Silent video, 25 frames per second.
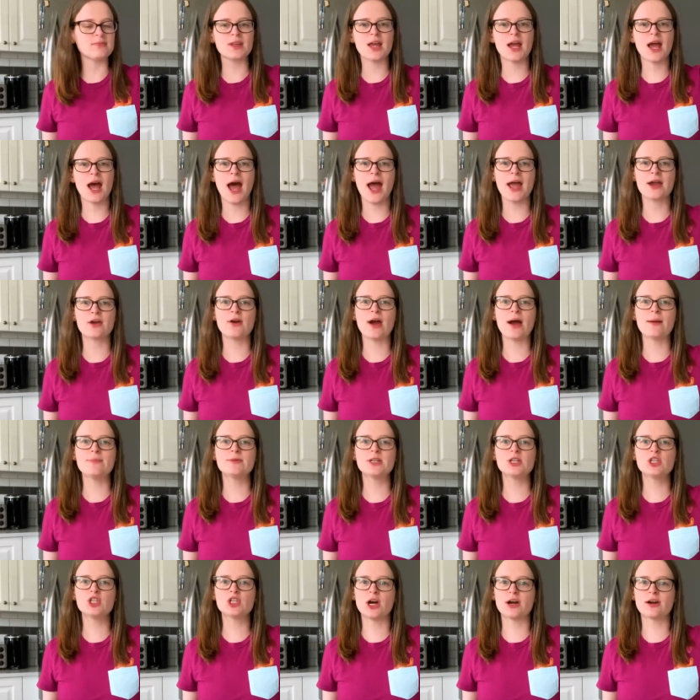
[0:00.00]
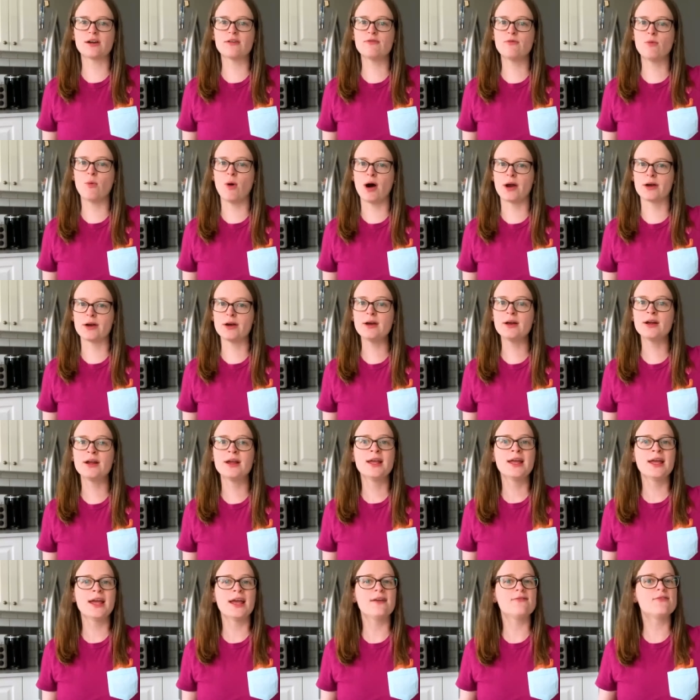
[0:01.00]
I grabbed a jug of water.
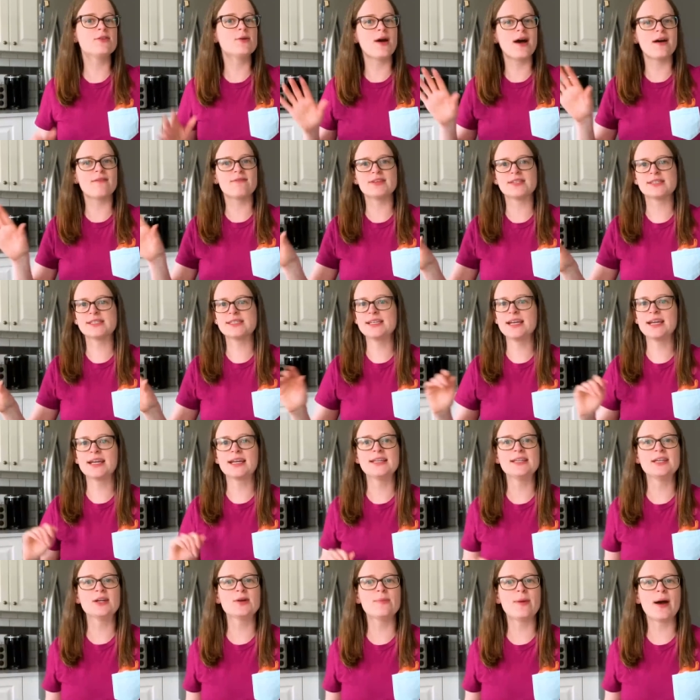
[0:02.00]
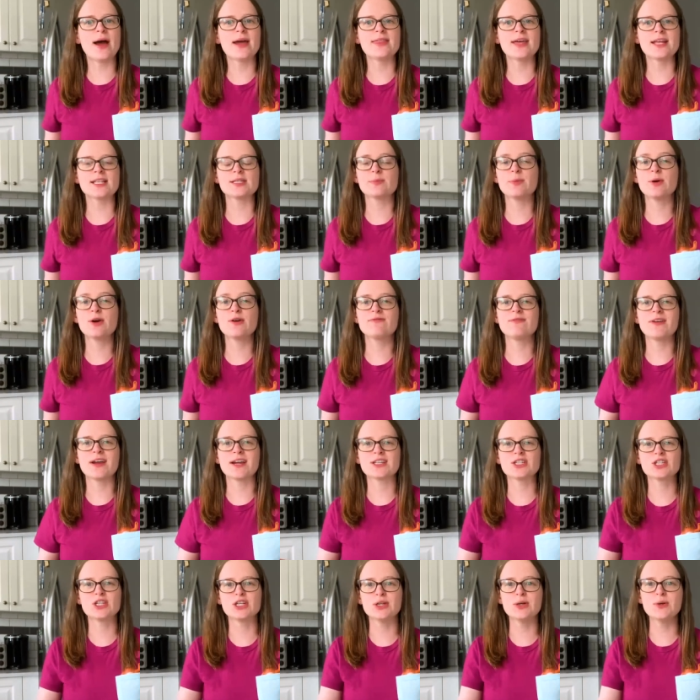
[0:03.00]
If you have a sink nearby, that's
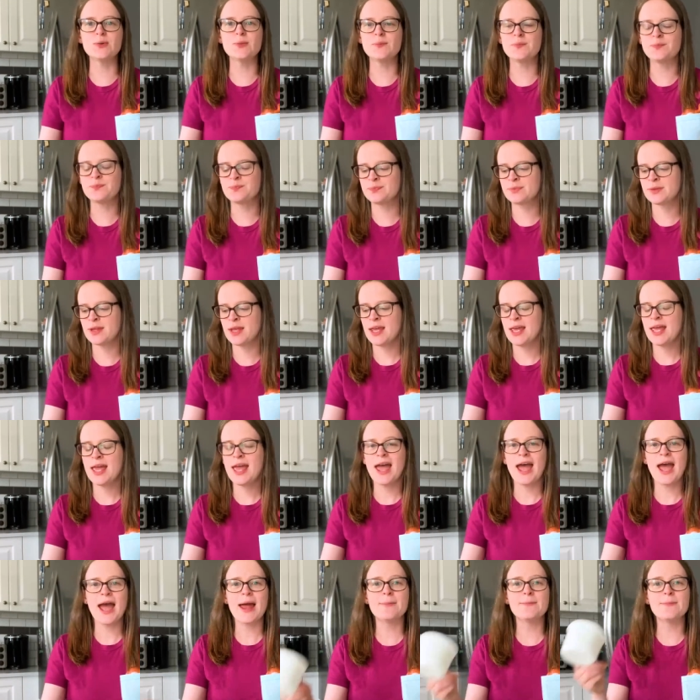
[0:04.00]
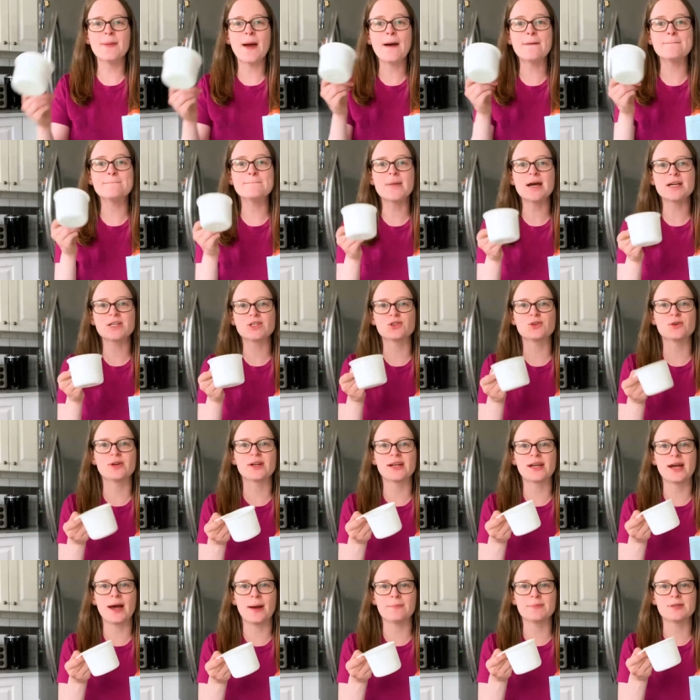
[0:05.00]
perfect too. And a measuring
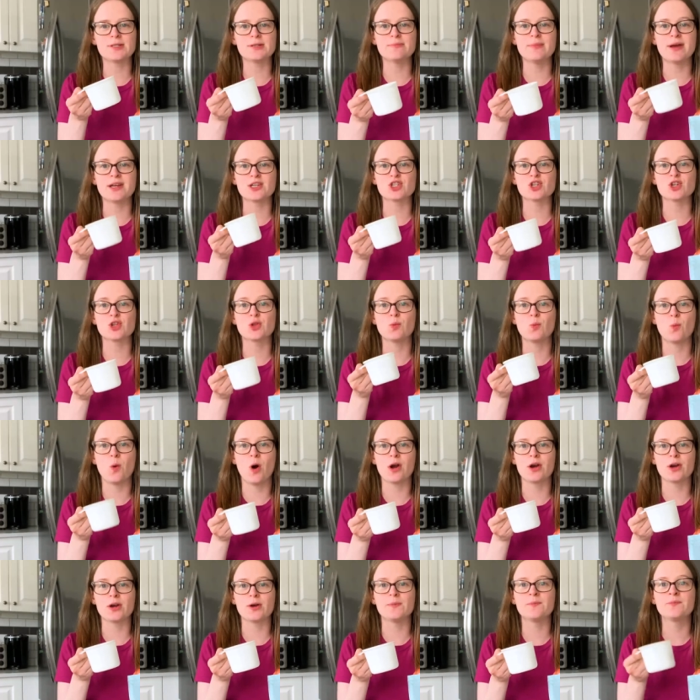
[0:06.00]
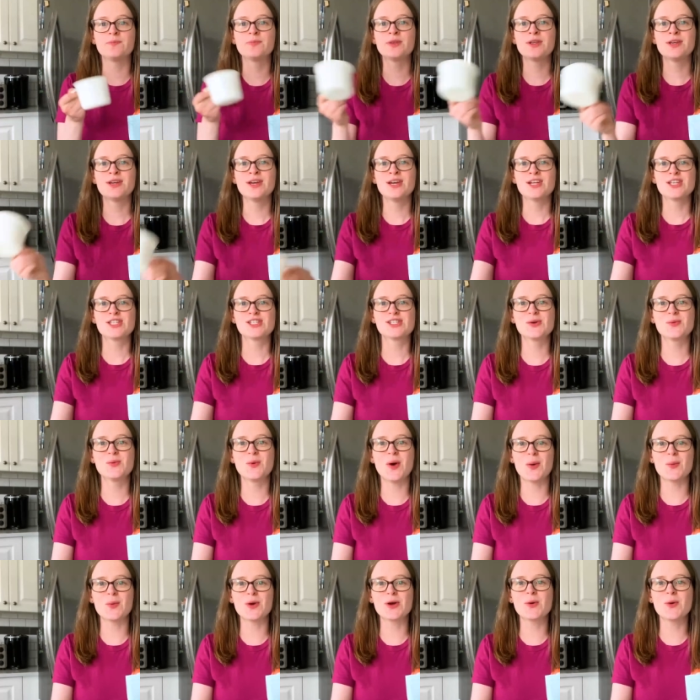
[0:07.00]
cup to measure the water. So
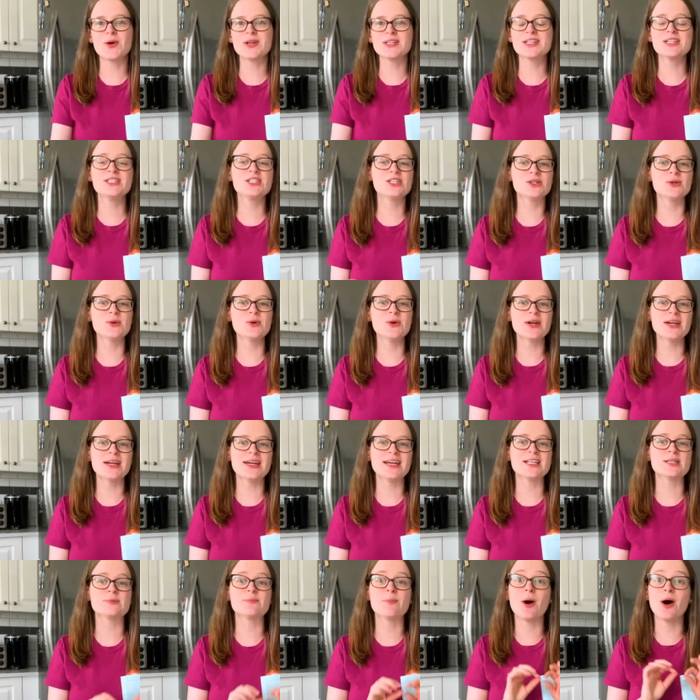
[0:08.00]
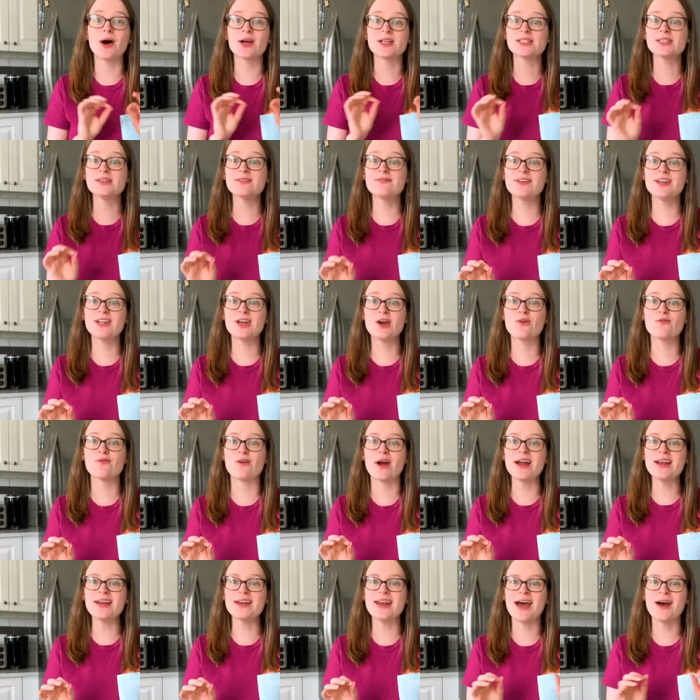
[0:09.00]
what we're going to do is pause the video
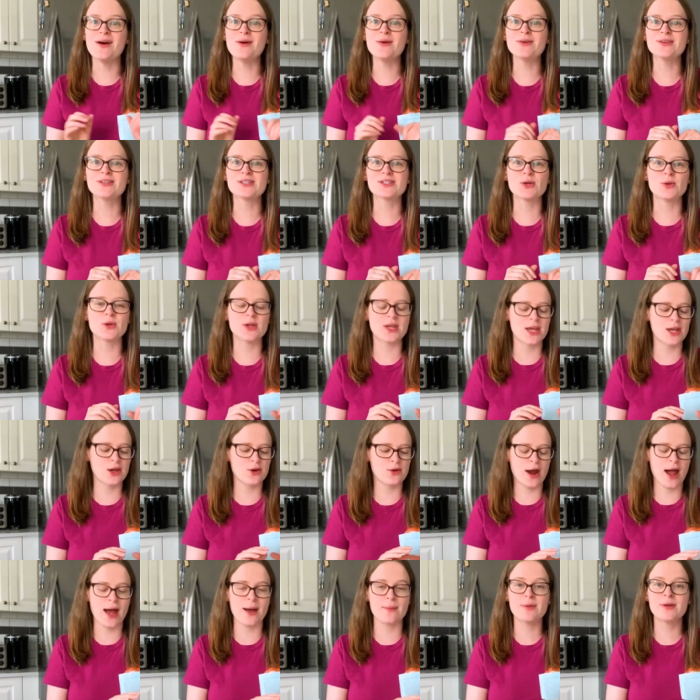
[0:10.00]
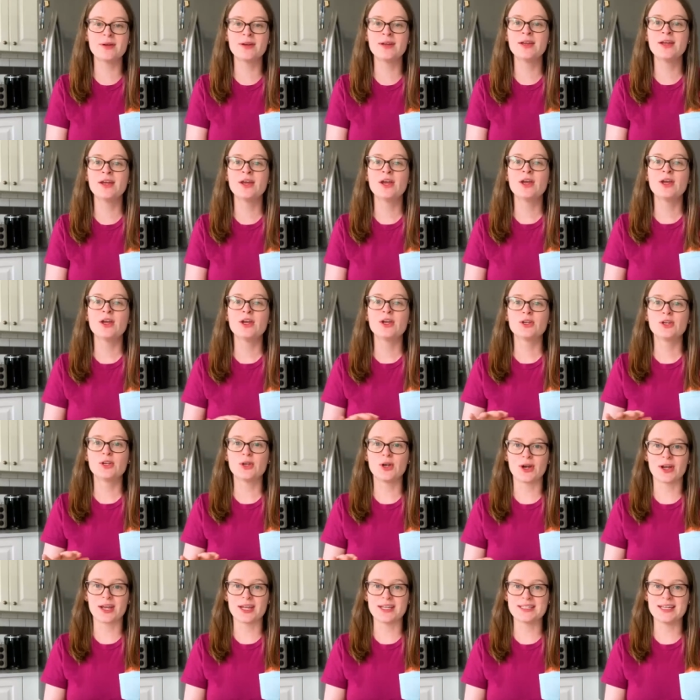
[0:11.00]
right now so you can grab
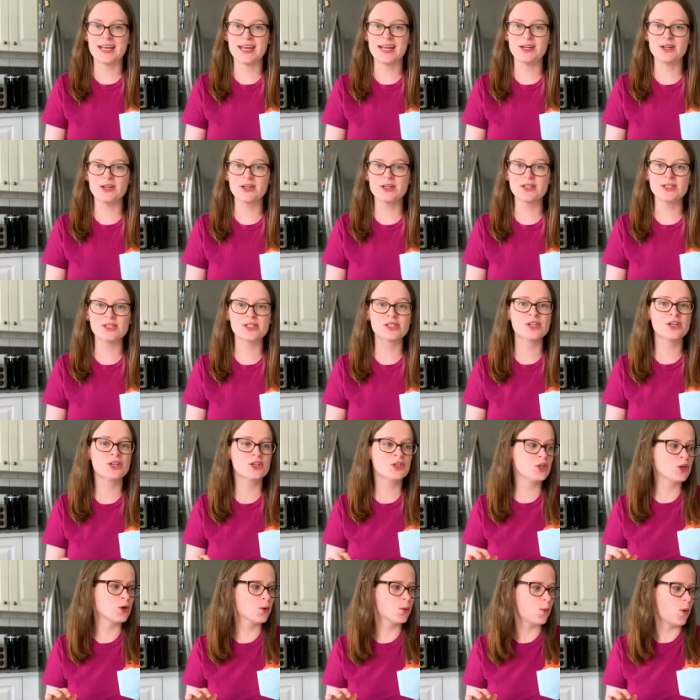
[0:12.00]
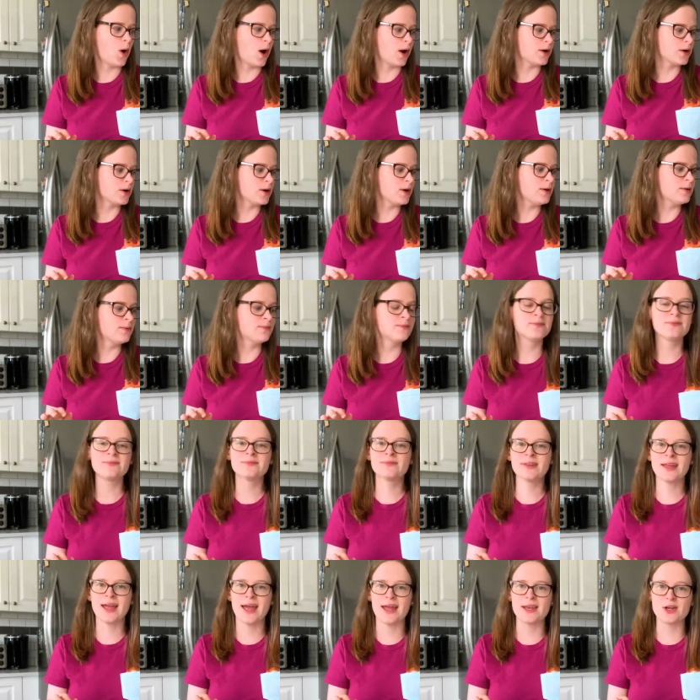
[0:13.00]
your containers, your water,
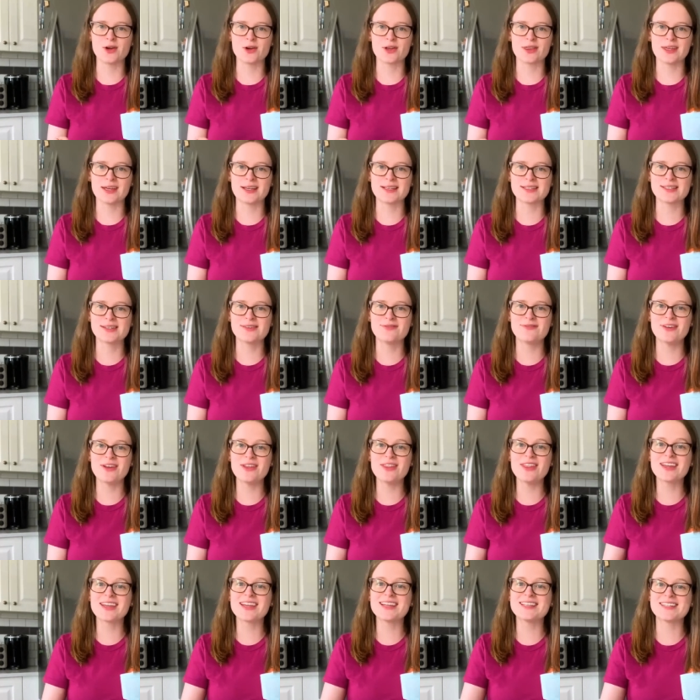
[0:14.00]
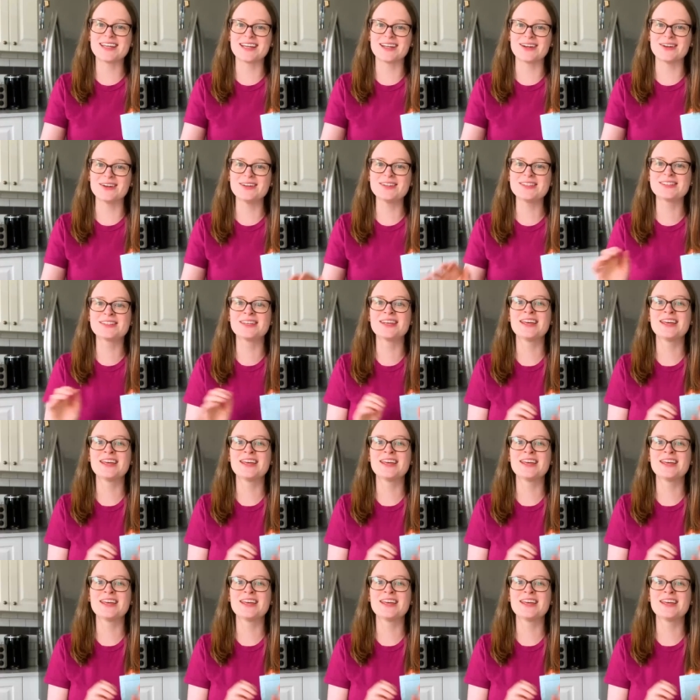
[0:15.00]
and your things to fill the containers,